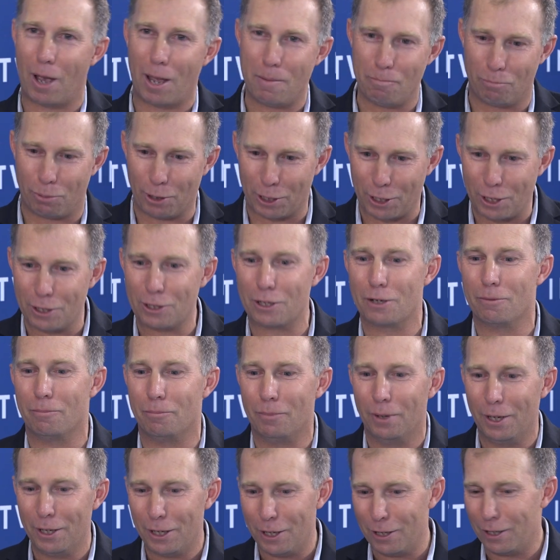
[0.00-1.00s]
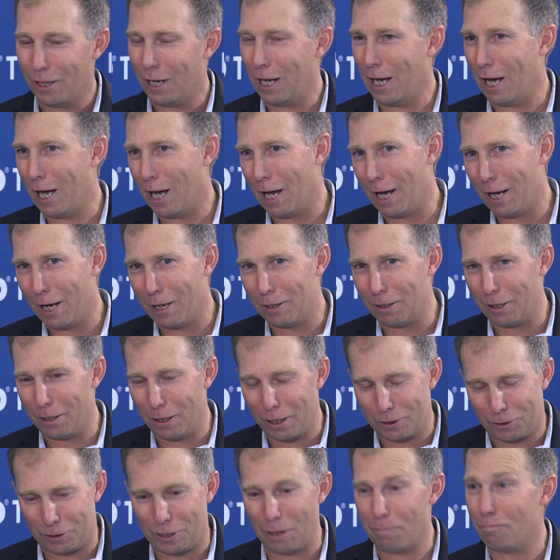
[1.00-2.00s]
and bringing them uh,
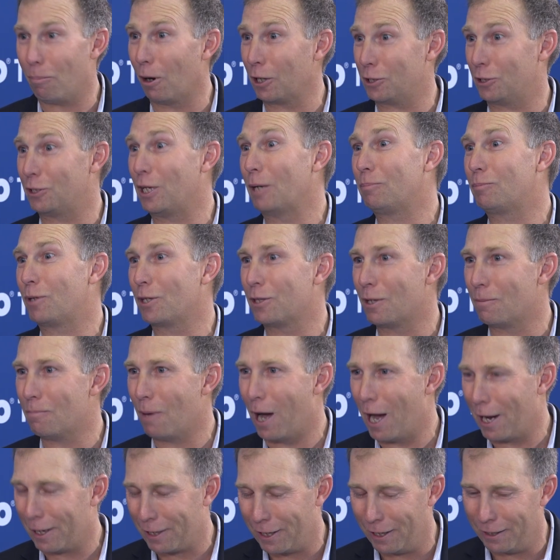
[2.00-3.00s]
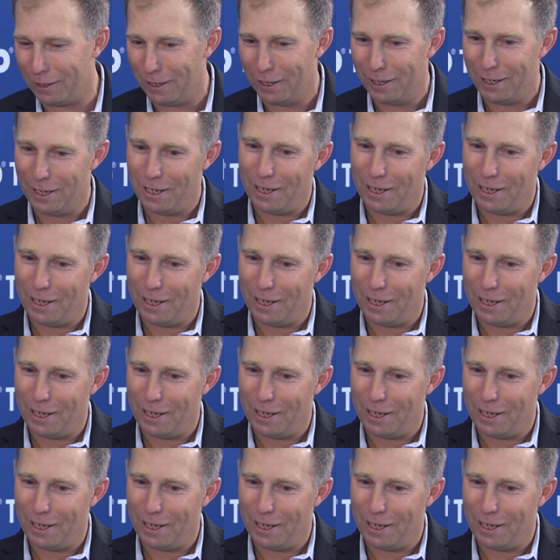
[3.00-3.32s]
you know, step by step to the market.